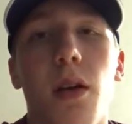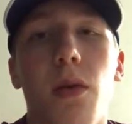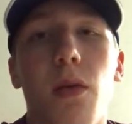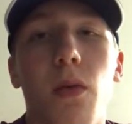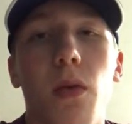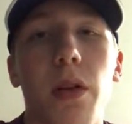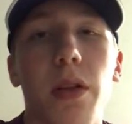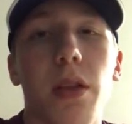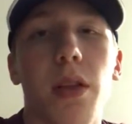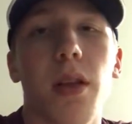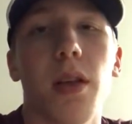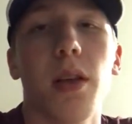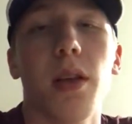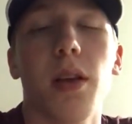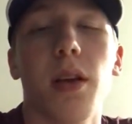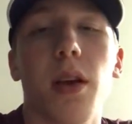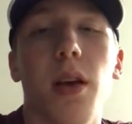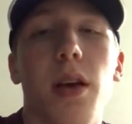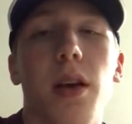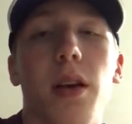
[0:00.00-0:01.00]
One
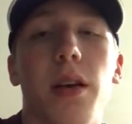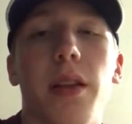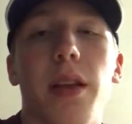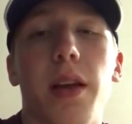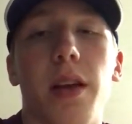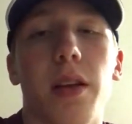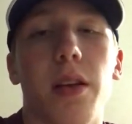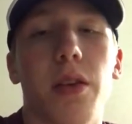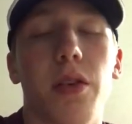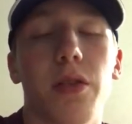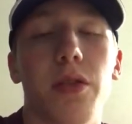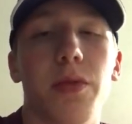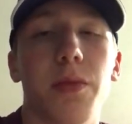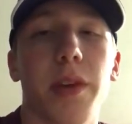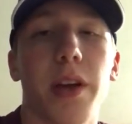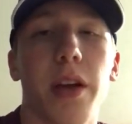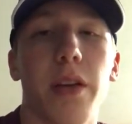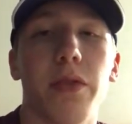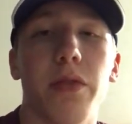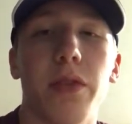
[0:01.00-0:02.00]
thing uh, that Coach
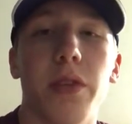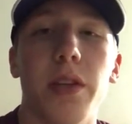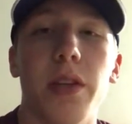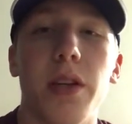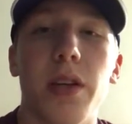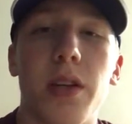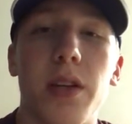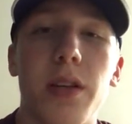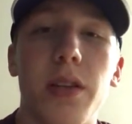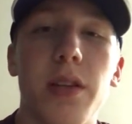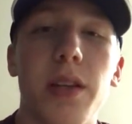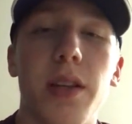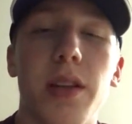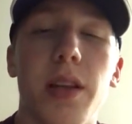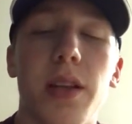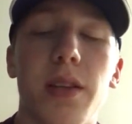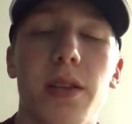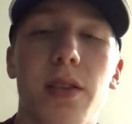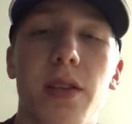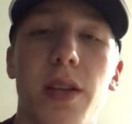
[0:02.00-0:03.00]
McKendry did
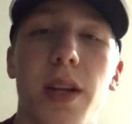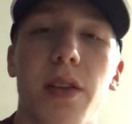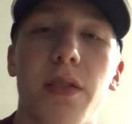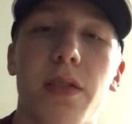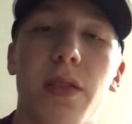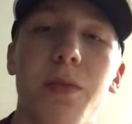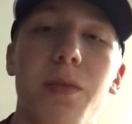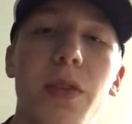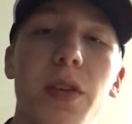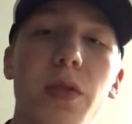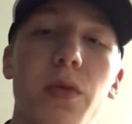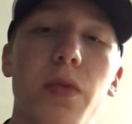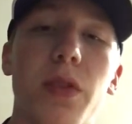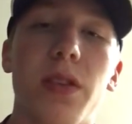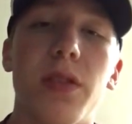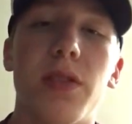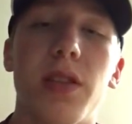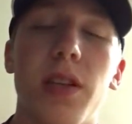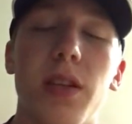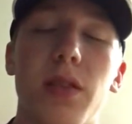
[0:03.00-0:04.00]
that stood out to me
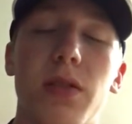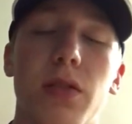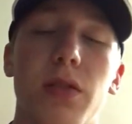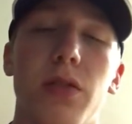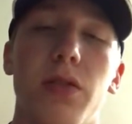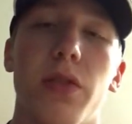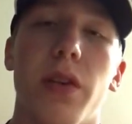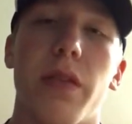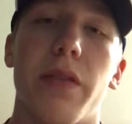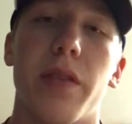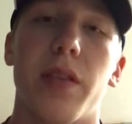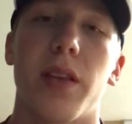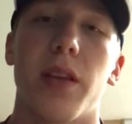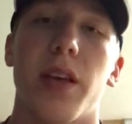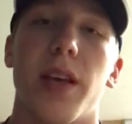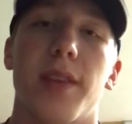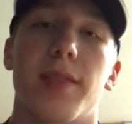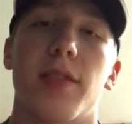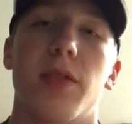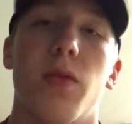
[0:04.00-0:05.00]
was he told you
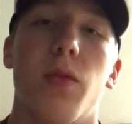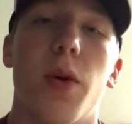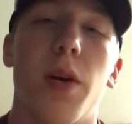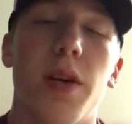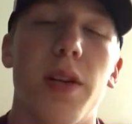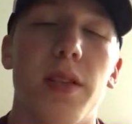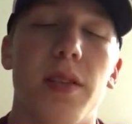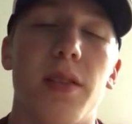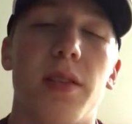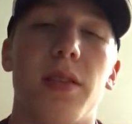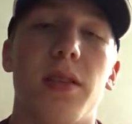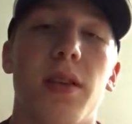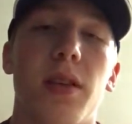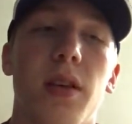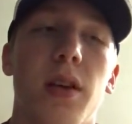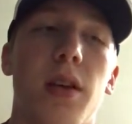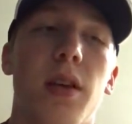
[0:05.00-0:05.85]
everything as it was.